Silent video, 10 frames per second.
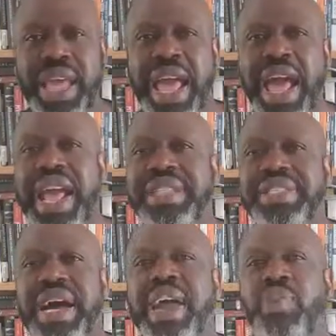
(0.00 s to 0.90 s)

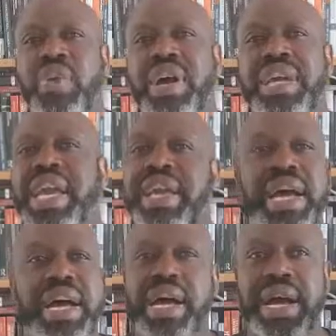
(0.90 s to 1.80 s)
And I work at
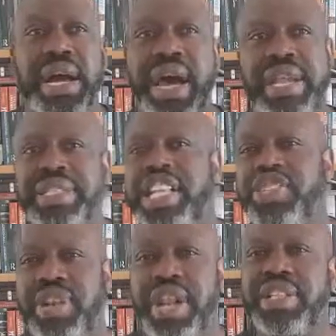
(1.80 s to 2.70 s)
a
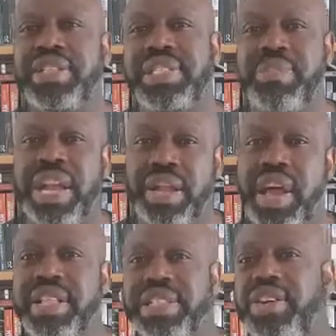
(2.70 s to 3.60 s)
centre in London, seeing my
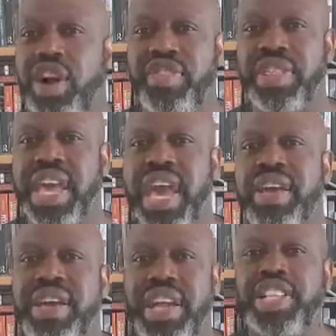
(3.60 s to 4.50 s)
clients over
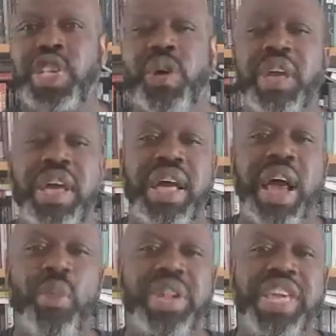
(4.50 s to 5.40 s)
there and so on.
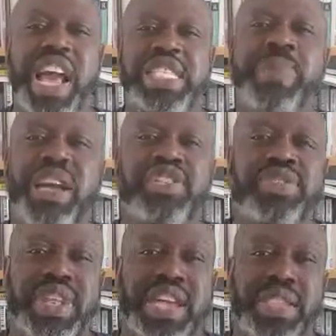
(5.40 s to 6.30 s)
And one of the aspects
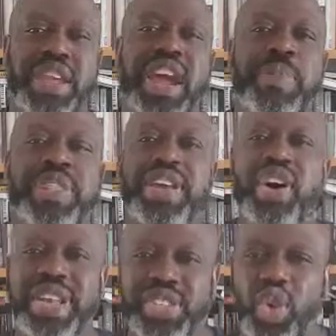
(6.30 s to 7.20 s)
of psychotherapy
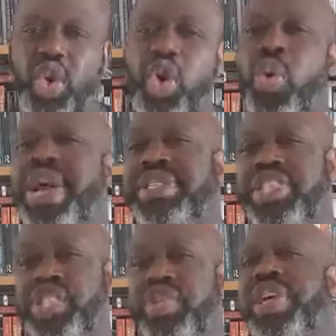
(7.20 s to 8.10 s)
that has always
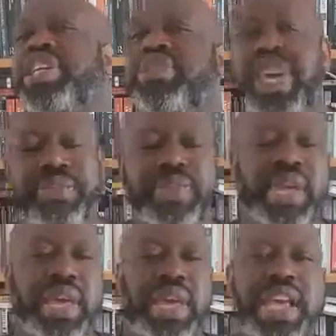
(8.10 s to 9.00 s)
intrigued me
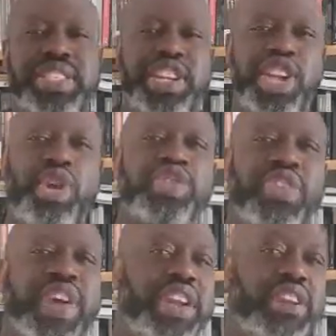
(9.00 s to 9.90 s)
is the notion
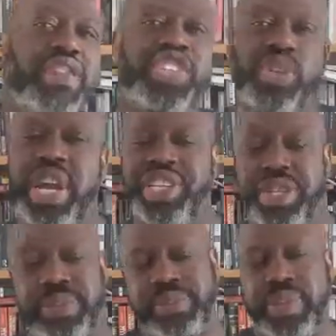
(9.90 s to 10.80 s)
of individuation.